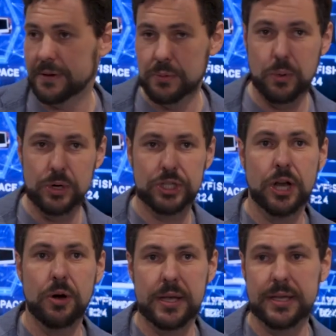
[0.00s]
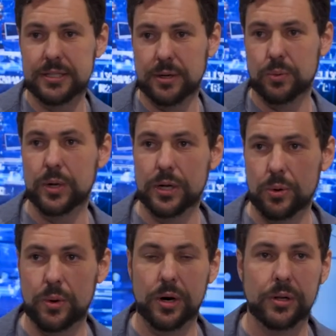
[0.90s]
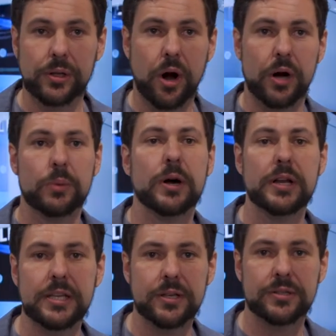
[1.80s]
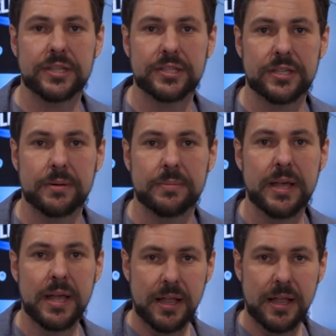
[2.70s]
And what we're showing is a real-world hardware ecosystem